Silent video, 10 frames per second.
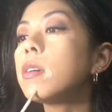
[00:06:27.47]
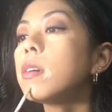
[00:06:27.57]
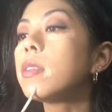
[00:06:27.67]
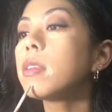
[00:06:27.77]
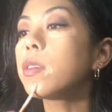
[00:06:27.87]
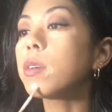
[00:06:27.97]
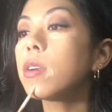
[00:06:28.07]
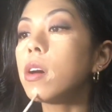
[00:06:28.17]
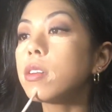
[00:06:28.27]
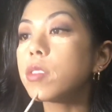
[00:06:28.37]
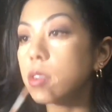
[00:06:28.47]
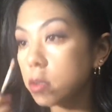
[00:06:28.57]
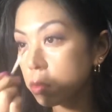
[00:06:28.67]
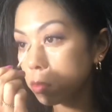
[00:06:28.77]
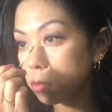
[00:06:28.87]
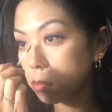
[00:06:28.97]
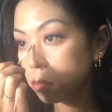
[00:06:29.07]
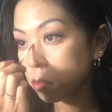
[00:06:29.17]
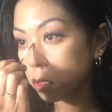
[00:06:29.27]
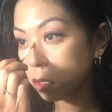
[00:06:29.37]
Then you can also
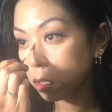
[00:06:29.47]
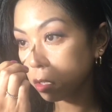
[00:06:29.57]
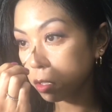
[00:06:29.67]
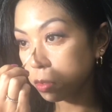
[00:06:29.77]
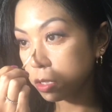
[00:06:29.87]
use